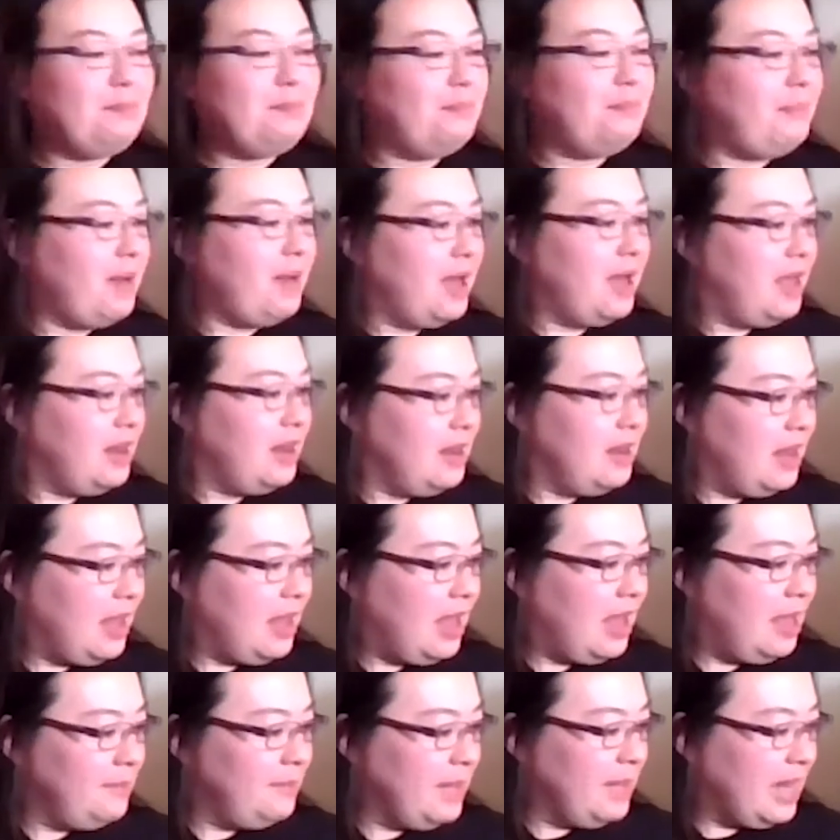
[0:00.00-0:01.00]
but
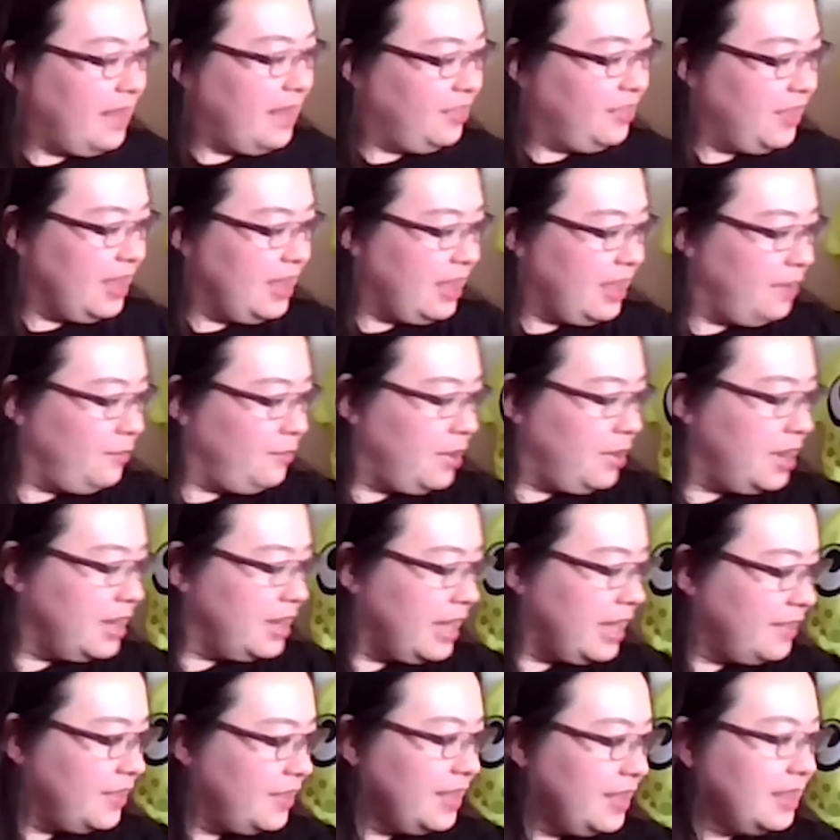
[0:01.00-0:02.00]
I mean, I think
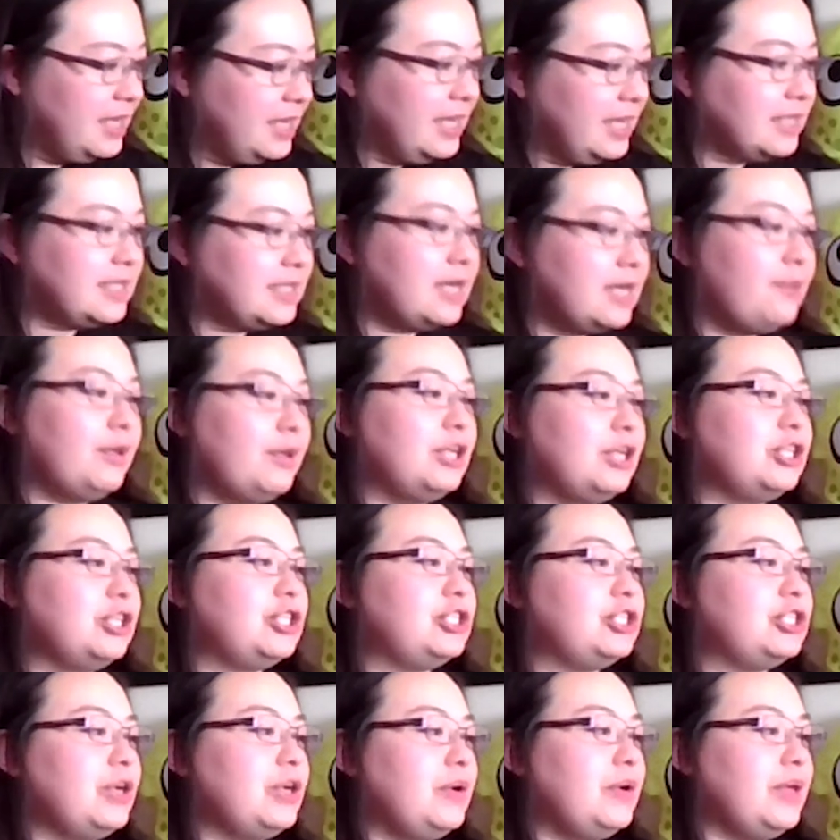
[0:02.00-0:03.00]
the next thing I want to
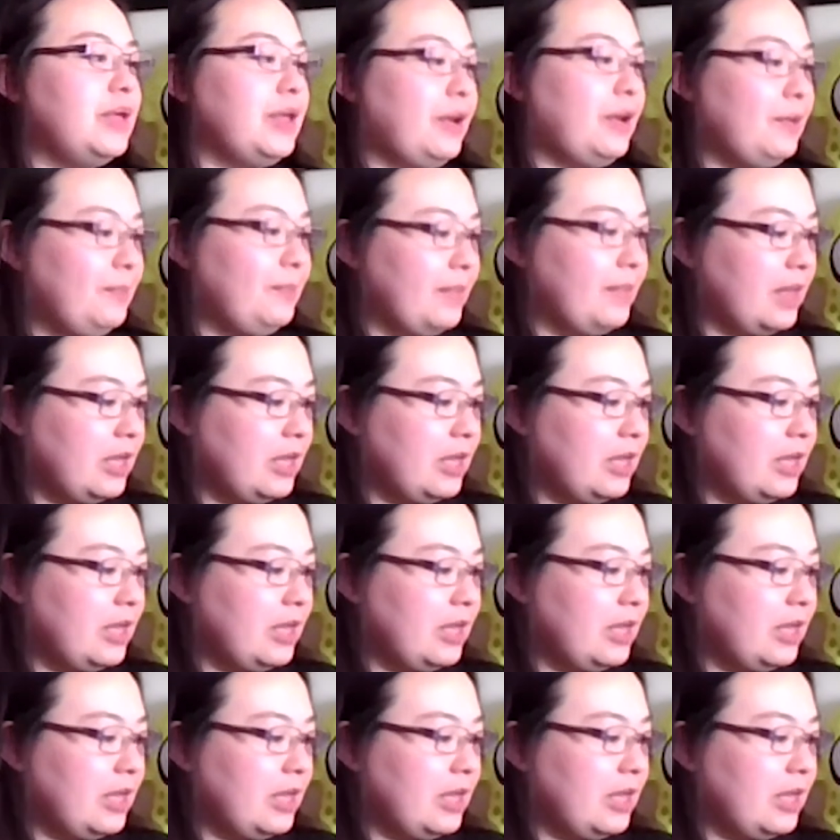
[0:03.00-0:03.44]
show you,